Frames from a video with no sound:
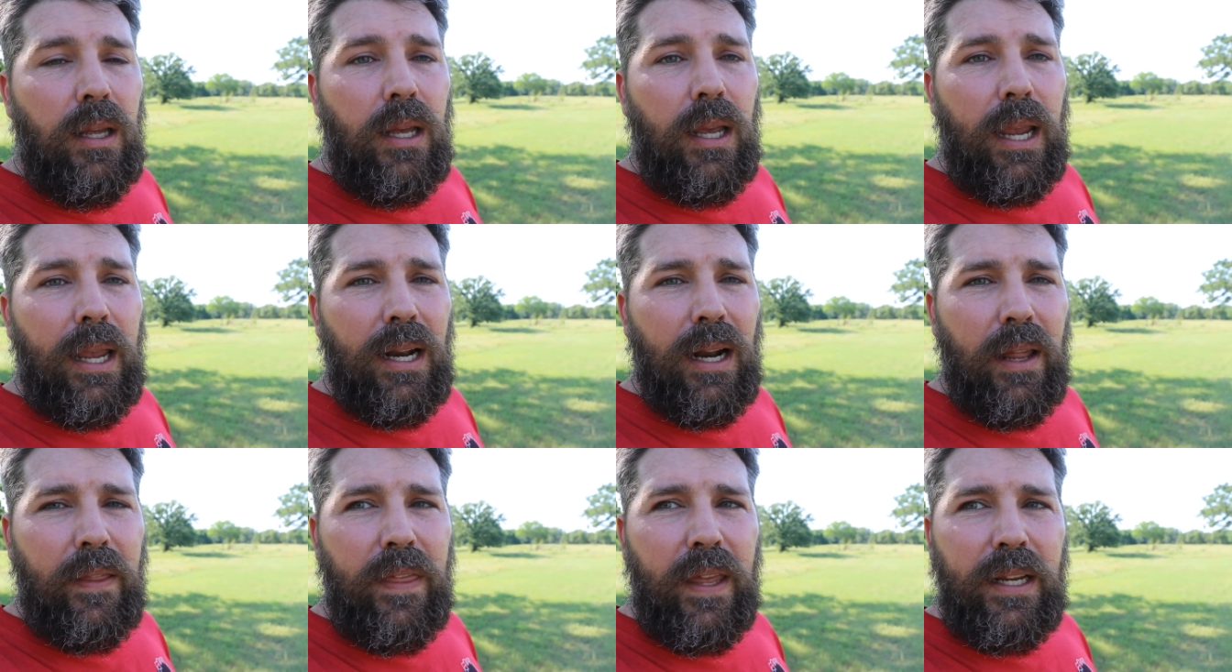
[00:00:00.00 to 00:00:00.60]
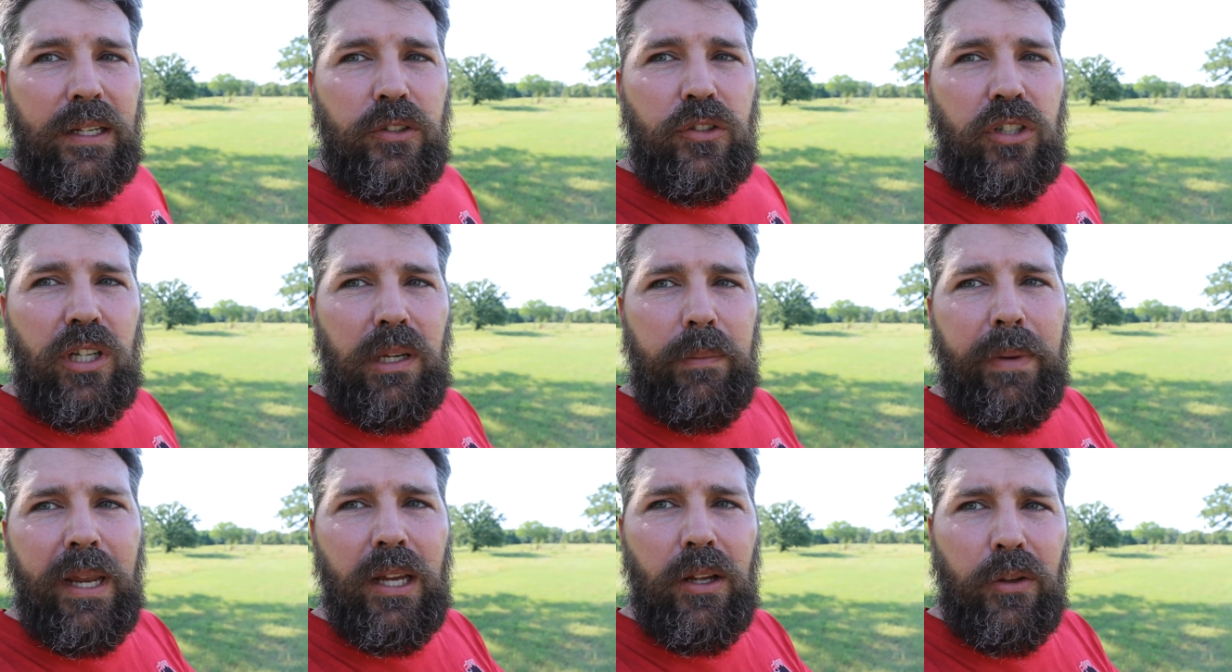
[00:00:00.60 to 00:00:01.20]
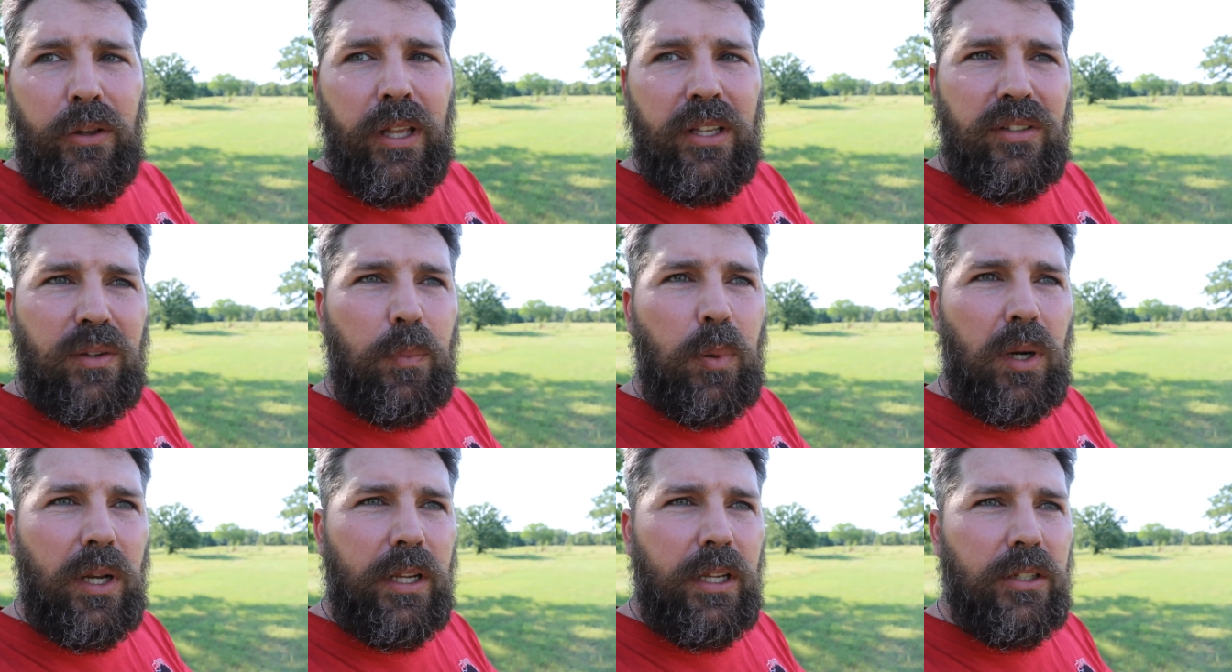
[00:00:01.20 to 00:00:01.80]
And I think Gmail does a
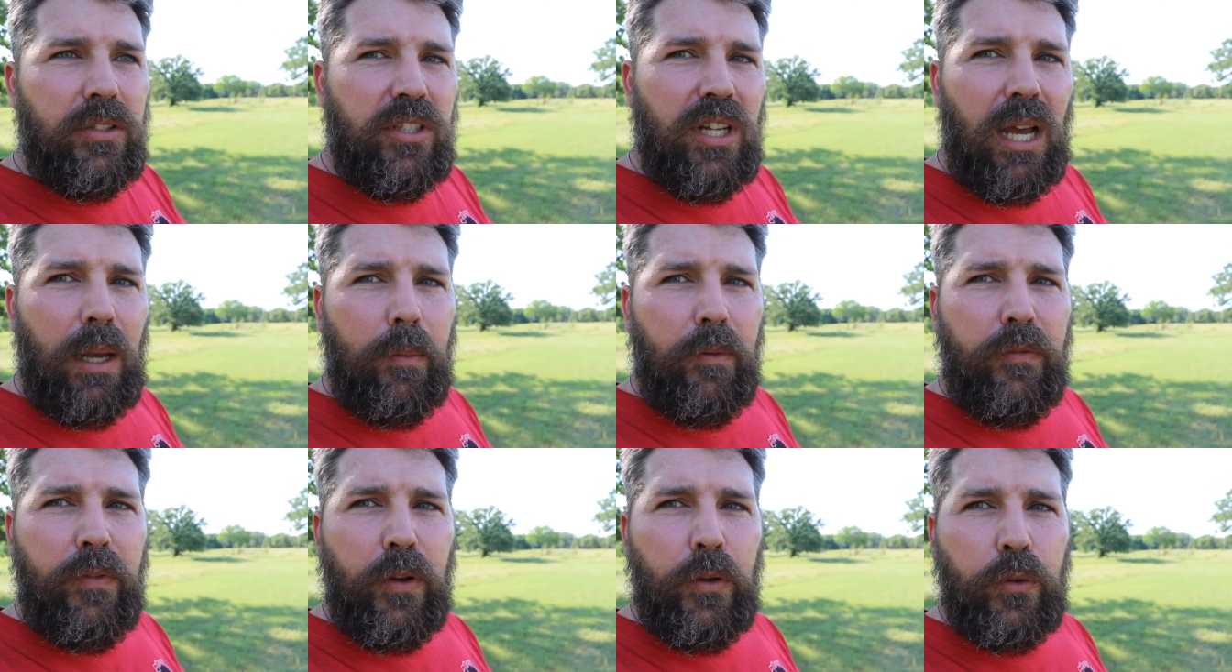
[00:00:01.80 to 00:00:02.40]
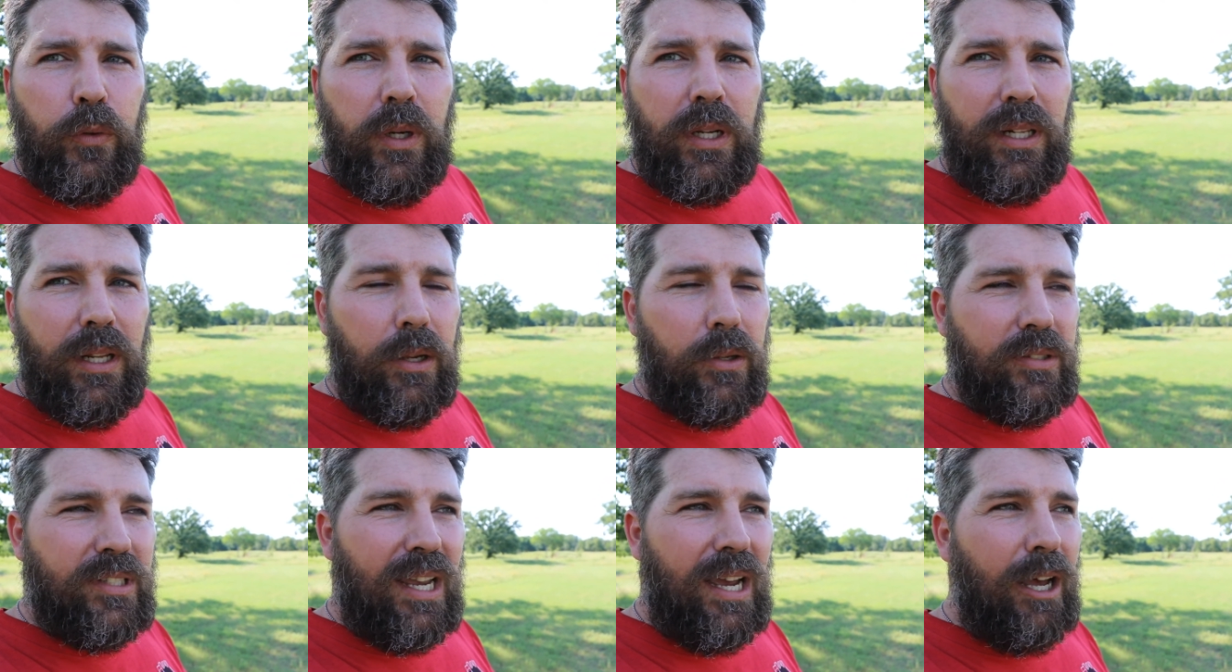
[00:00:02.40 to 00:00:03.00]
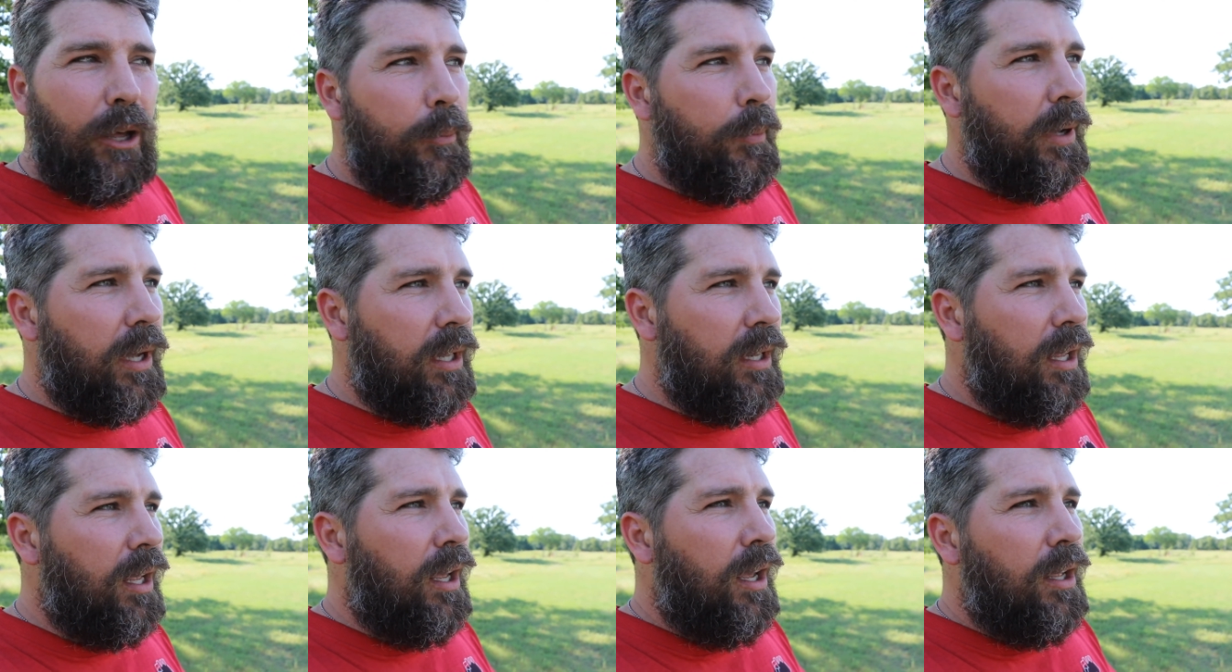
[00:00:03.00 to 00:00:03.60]
pretty good job of filtering those out, but
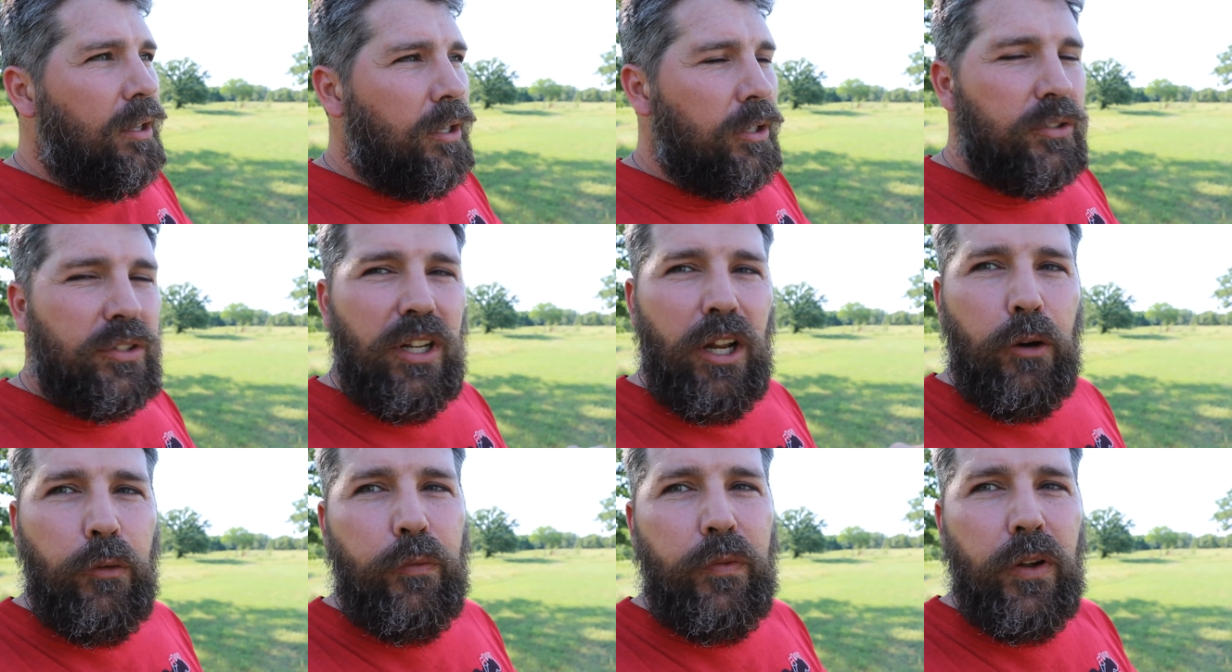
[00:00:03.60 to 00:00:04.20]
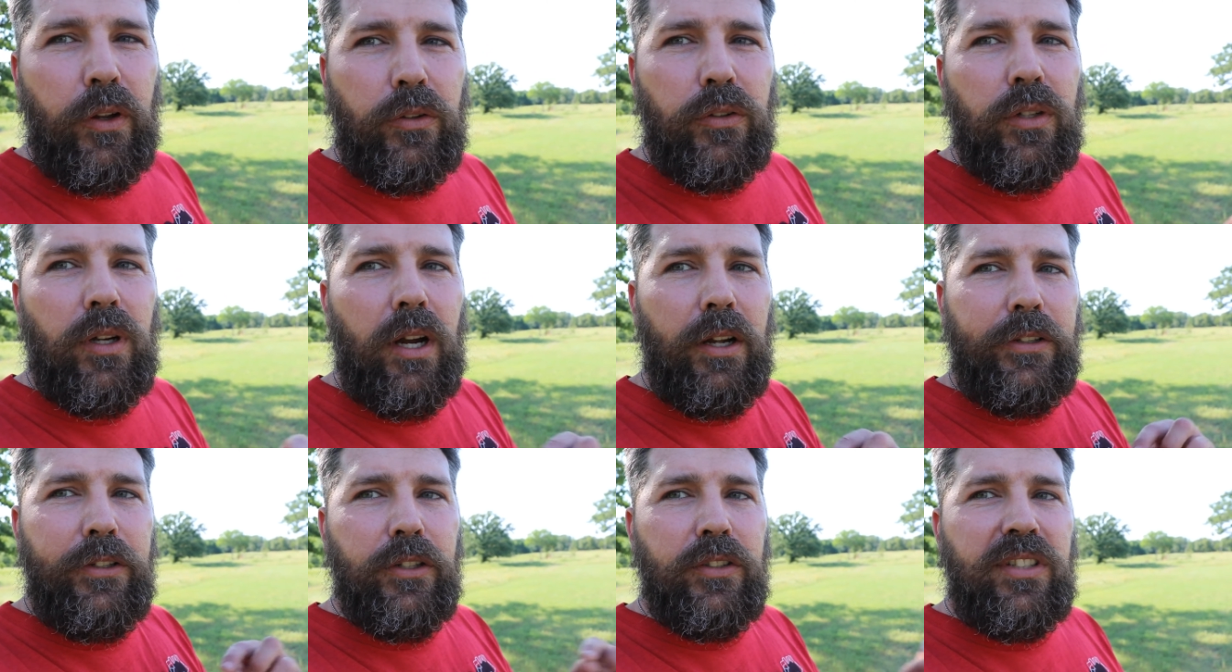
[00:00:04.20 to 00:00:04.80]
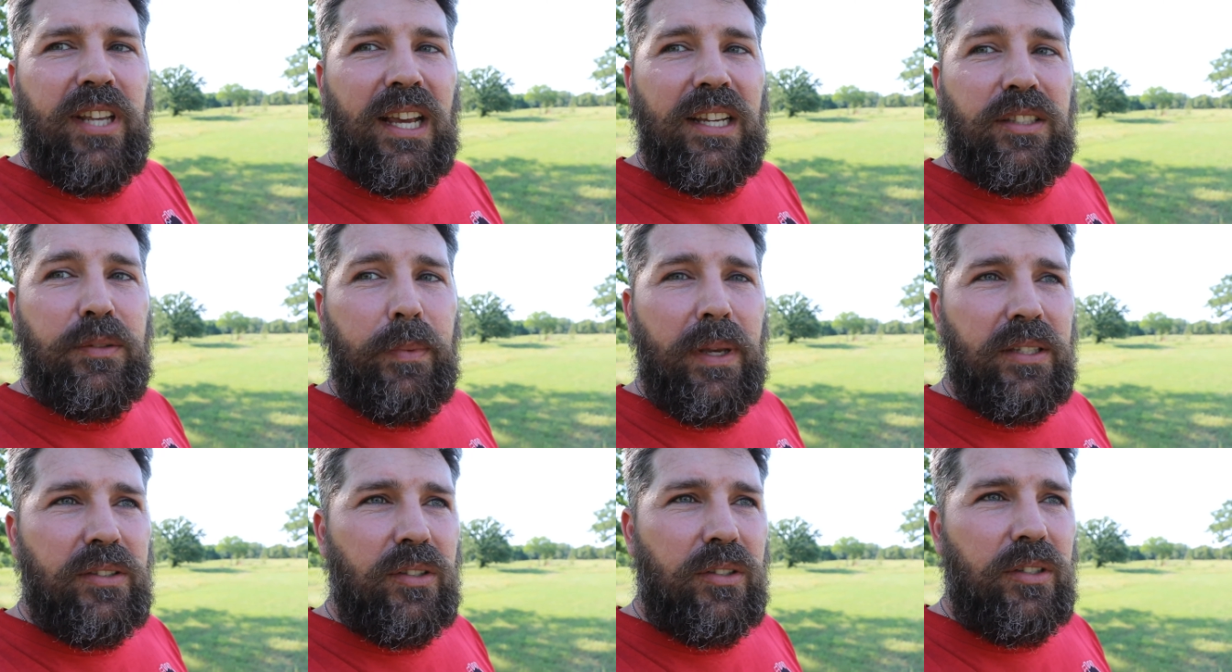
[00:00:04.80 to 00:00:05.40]
there's no filter on your text
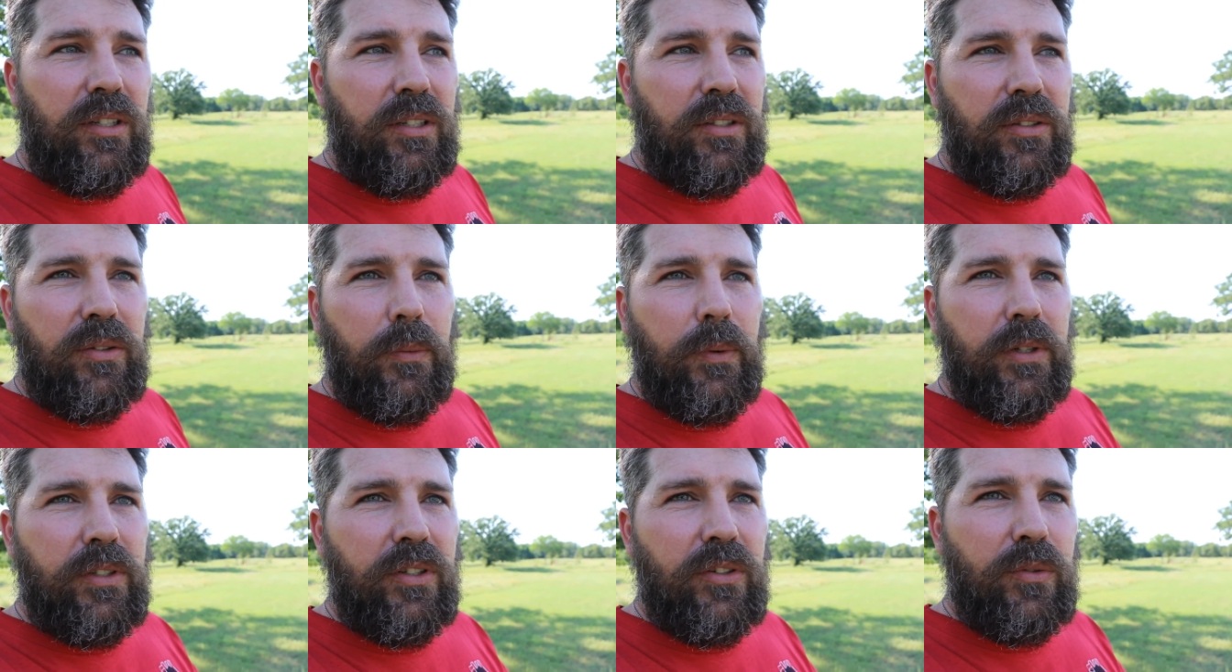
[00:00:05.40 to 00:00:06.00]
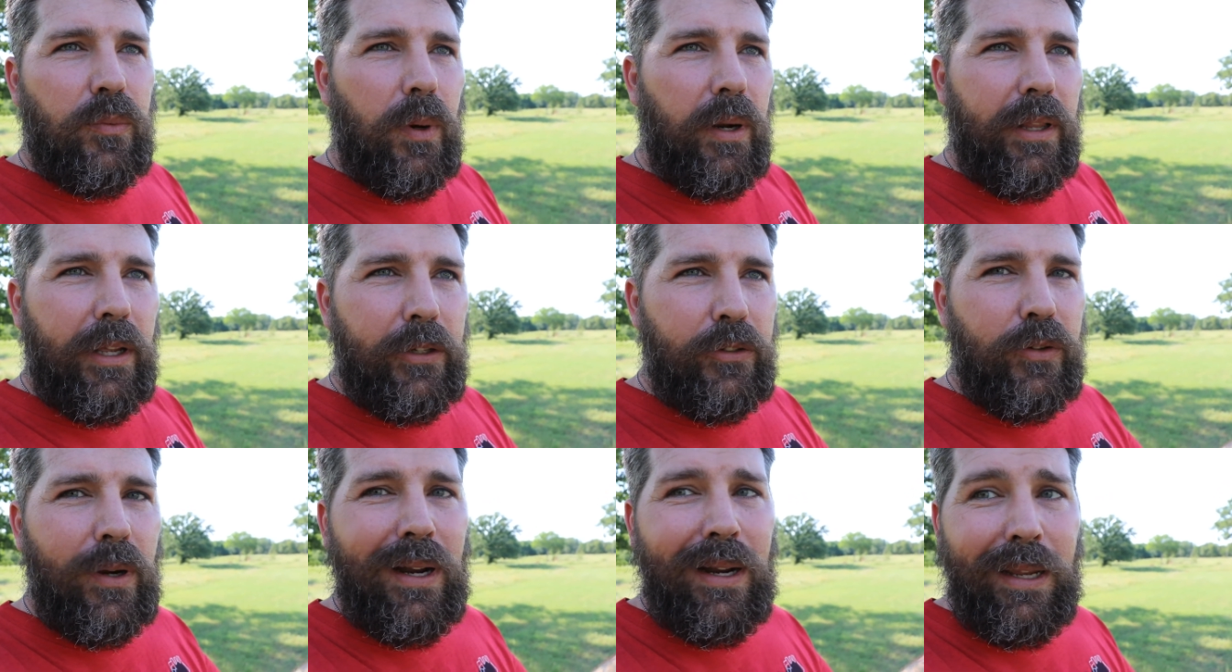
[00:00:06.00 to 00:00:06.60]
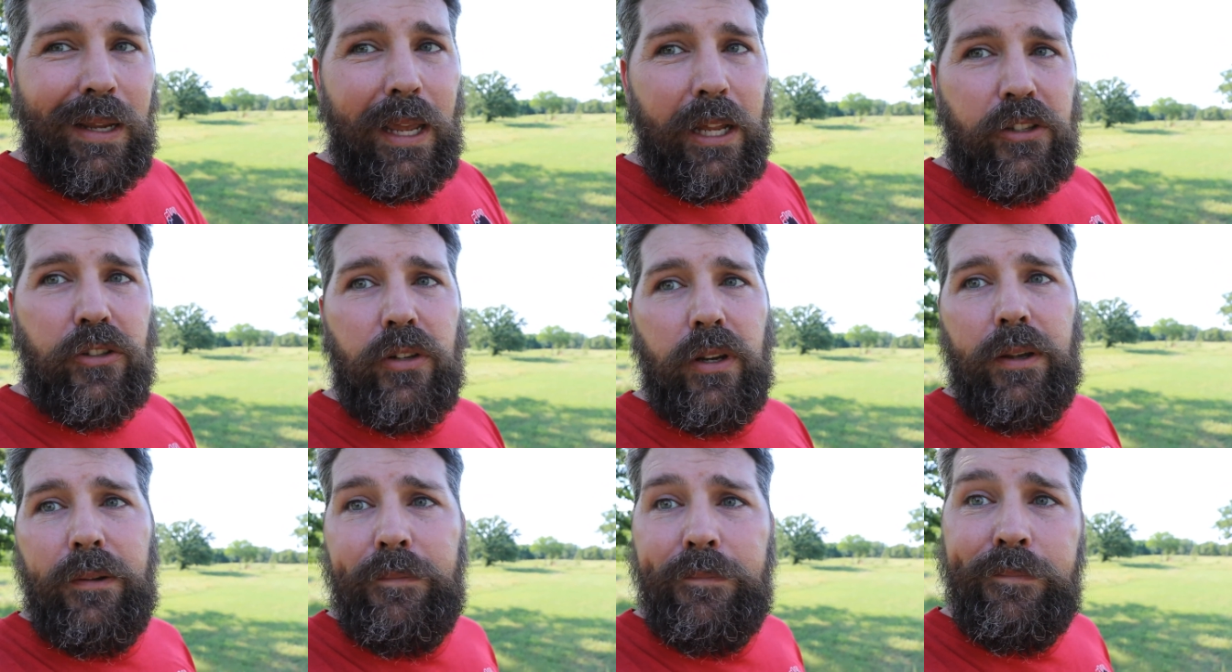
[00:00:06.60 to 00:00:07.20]
messages, which is where they try to get
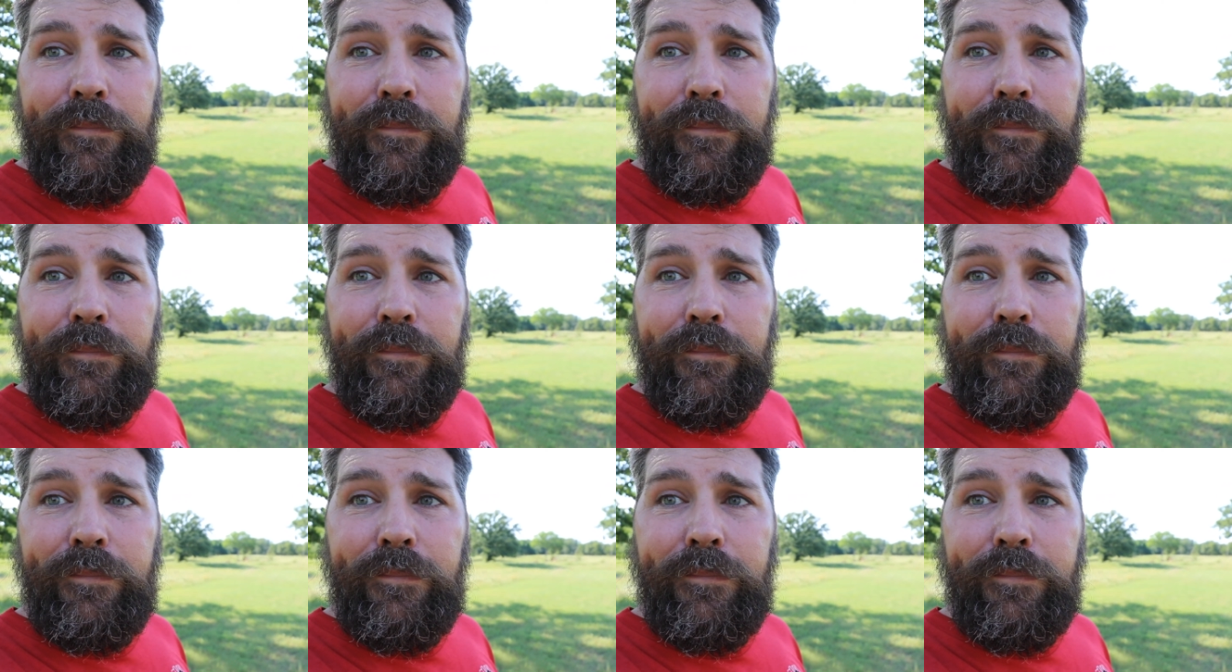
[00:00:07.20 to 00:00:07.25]
you.